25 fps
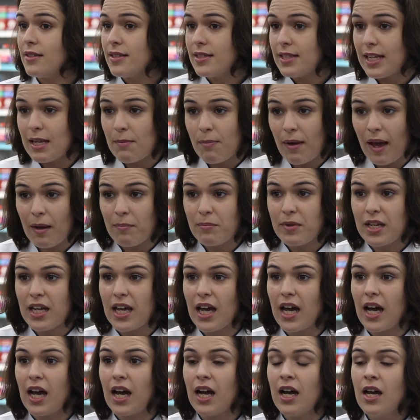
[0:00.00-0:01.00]
sleep
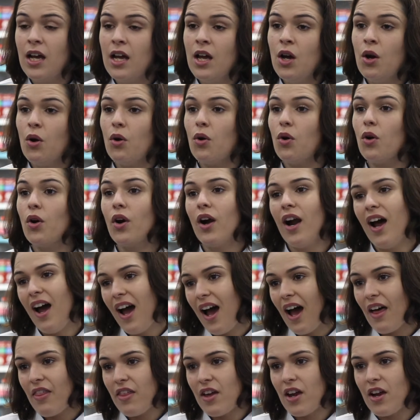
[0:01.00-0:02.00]
apnea or
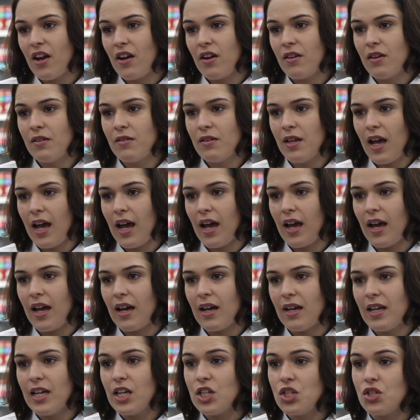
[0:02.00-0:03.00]
other
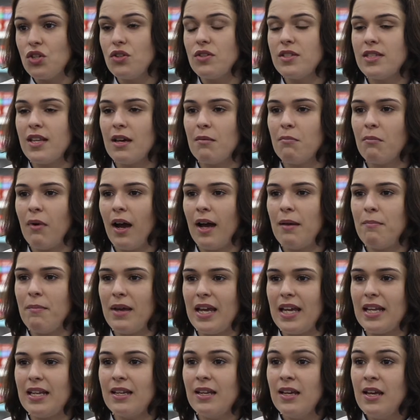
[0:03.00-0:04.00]
issues that might
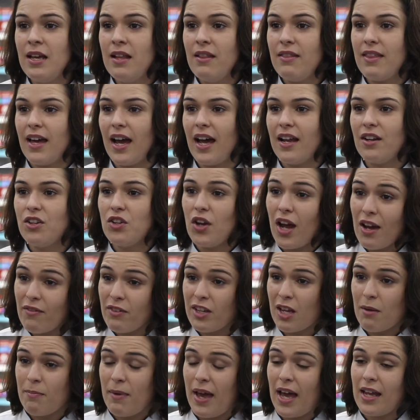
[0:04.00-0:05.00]
mean that you're
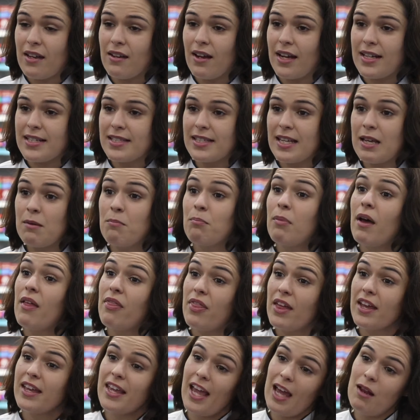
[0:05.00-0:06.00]
having a bad night's sleep, but
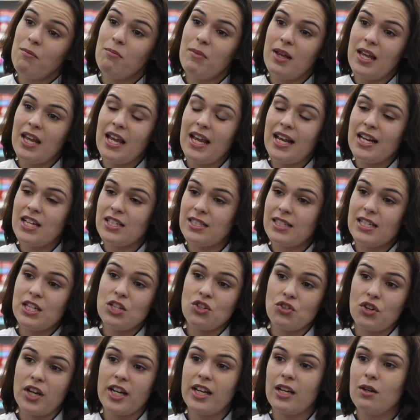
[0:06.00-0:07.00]
that can be easily
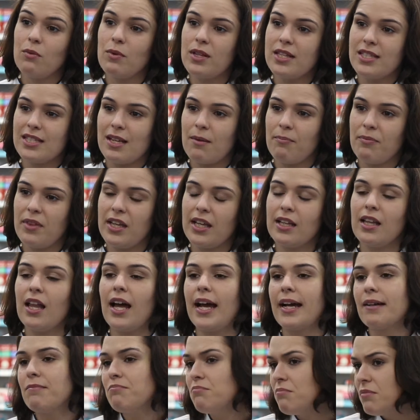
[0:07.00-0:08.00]
treated with something
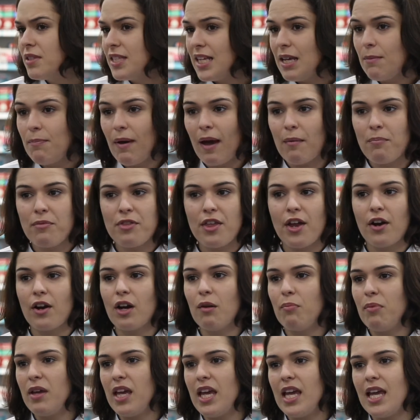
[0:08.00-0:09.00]
like CPAP
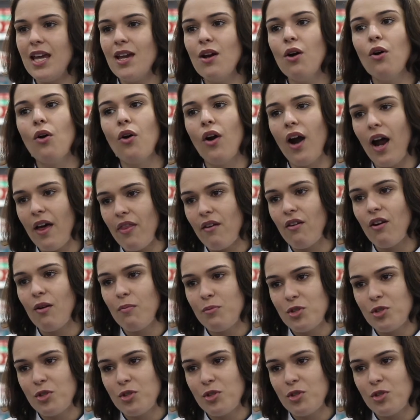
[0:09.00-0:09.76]
therapy or other